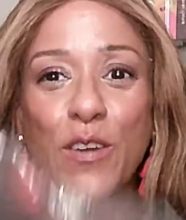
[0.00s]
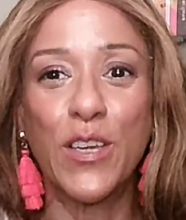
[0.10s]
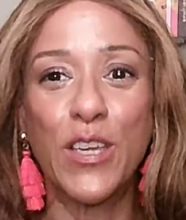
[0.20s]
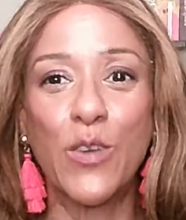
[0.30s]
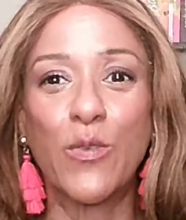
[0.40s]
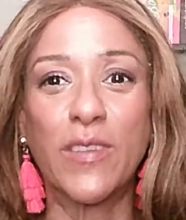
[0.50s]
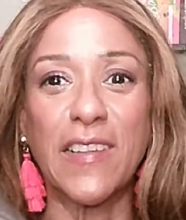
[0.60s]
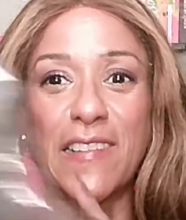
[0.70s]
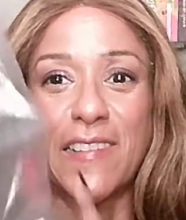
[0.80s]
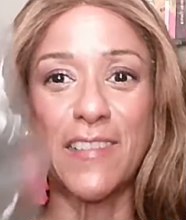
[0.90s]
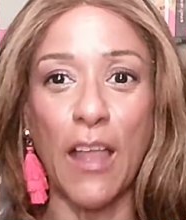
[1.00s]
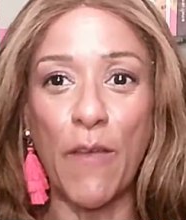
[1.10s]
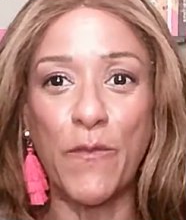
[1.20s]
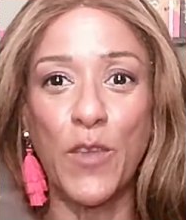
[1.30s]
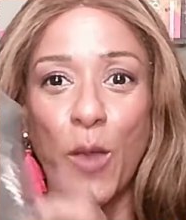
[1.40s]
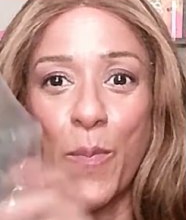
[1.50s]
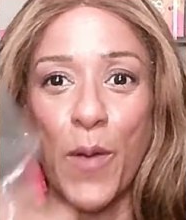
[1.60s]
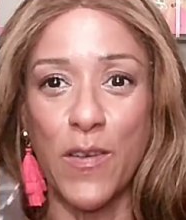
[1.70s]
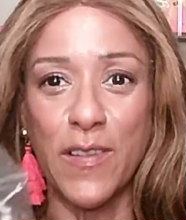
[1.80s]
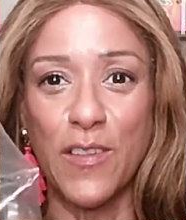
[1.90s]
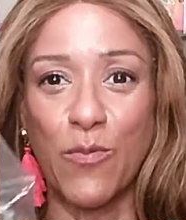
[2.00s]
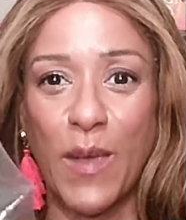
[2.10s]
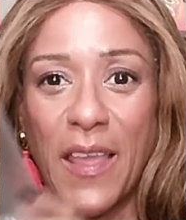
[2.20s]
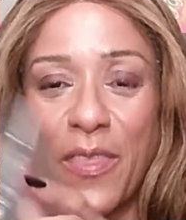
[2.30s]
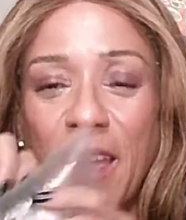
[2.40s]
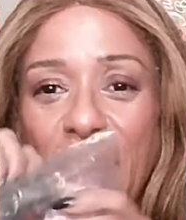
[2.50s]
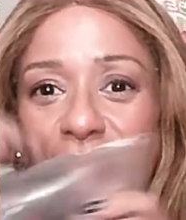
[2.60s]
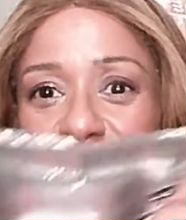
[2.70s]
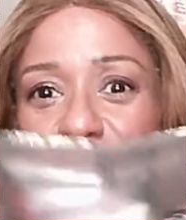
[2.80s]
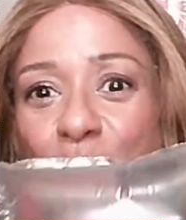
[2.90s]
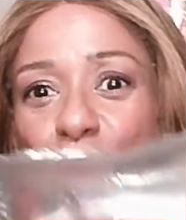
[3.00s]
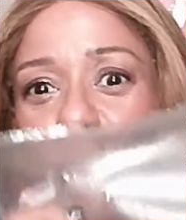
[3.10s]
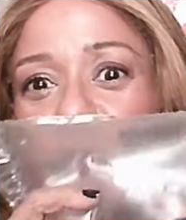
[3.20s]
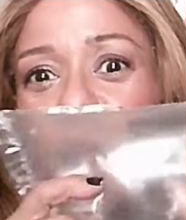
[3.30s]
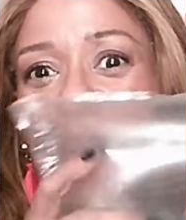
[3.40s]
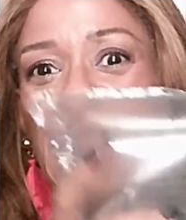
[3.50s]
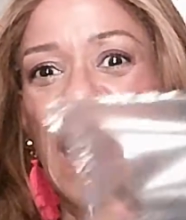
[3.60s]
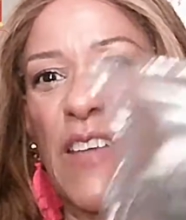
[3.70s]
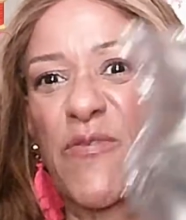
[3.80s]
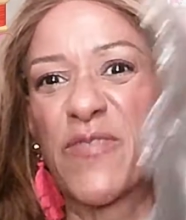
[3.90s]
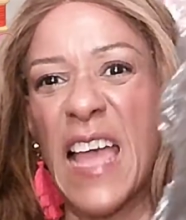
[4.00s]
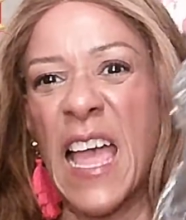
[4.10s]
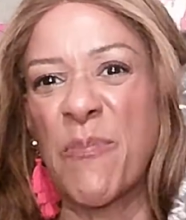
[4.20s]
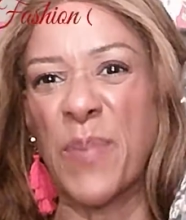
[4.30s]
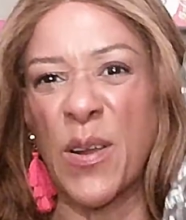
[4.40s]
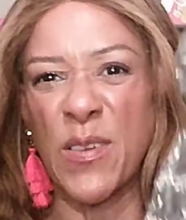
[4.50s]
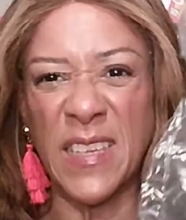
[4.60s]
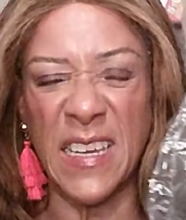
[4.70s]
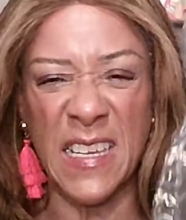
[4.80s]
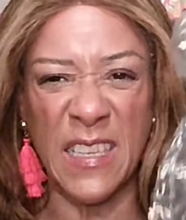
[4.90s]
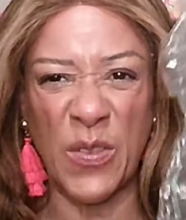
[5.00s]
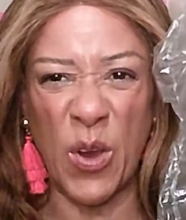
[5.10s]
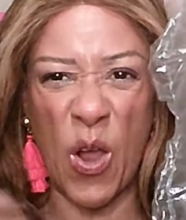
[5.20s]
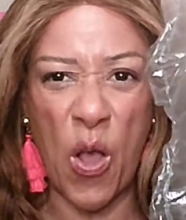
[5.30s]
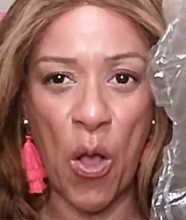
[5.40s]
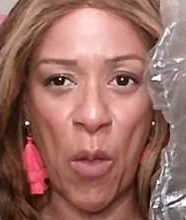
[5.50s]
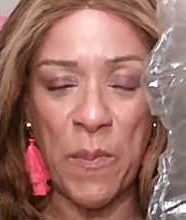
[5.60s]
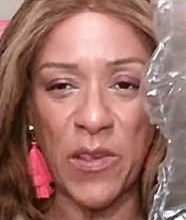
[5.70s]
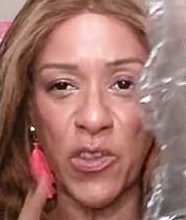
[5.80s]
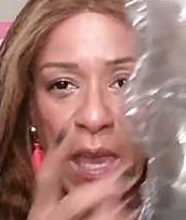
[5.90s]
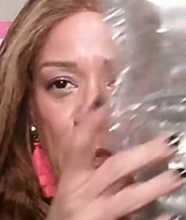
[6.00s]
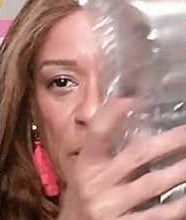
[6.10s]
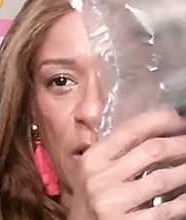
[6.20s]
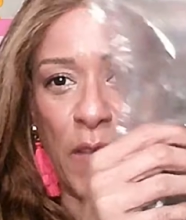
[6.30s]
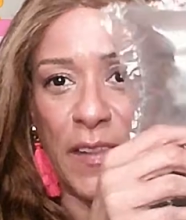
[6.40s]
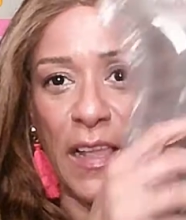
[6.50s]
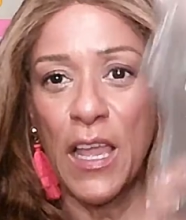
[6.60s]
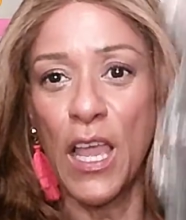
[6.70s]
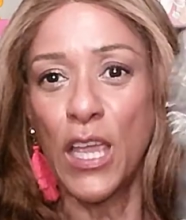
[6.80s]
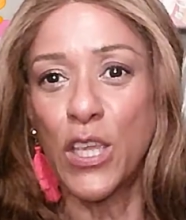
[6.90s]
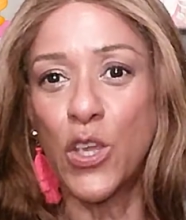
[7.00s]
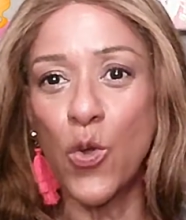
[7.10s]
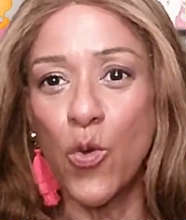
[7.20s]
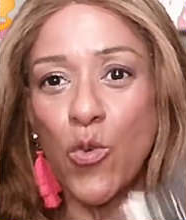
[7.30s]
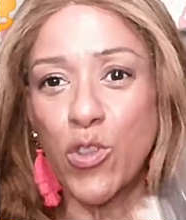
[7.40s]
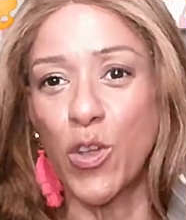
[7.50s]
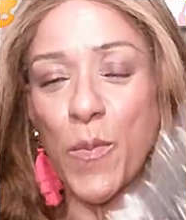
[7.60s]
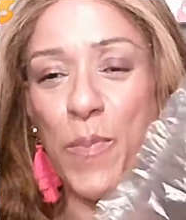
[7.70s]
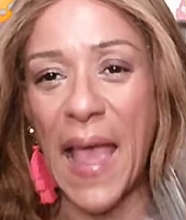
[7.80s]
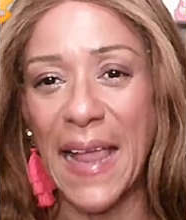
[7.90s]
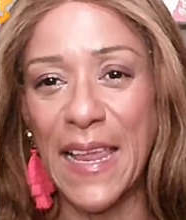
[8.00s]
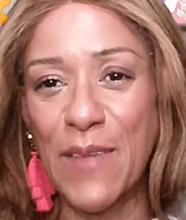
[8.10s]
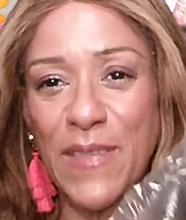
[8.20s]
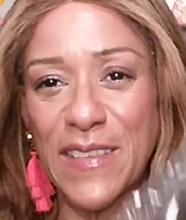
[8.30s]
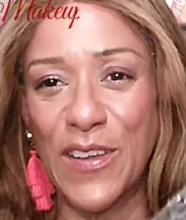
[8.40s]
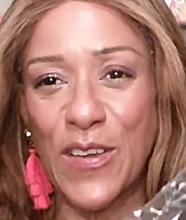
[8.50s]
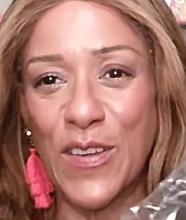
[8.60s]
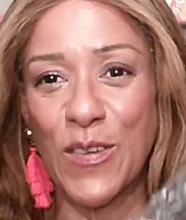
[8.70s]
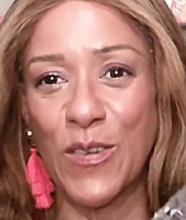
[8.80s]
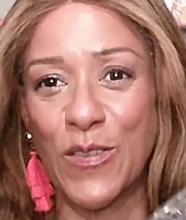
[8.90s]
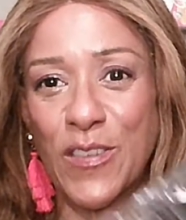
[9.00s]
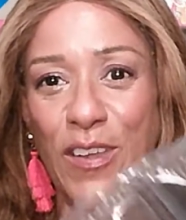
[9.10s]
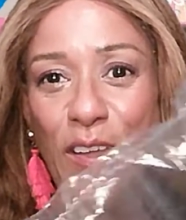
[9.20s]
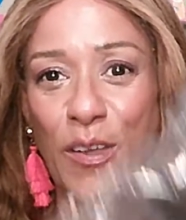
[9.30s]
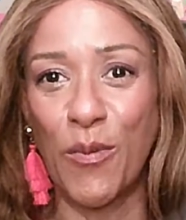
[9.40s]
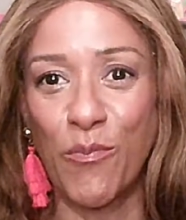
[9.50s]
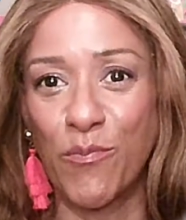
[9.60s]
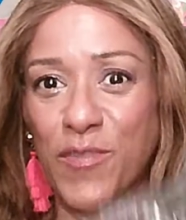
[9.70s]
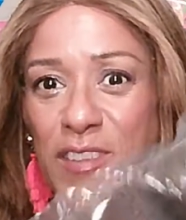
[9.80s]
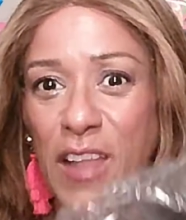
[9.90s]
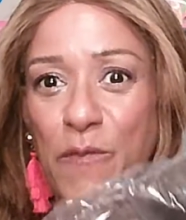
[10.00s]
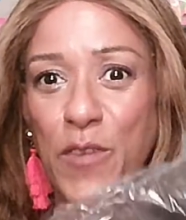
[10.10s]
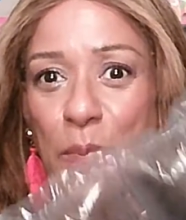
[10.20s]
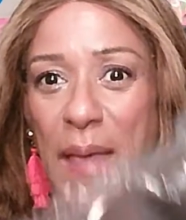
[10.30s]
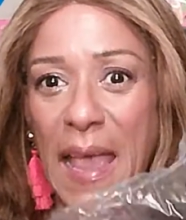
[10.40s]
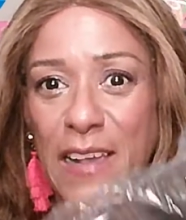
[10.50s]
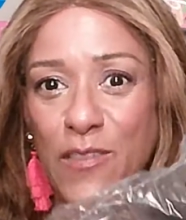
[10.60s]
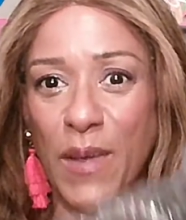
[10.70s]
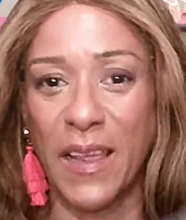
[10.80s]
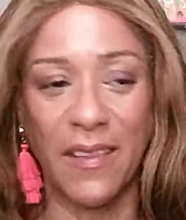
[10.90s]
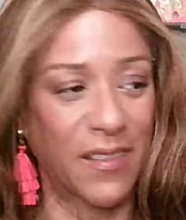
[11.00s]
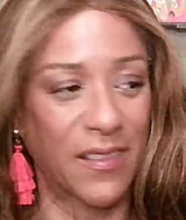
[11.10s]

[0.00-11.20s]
you to stuff your purses with. You know, if you got like flat purses and they're all misshapen, all that, use your packing materials to stuff your bags with.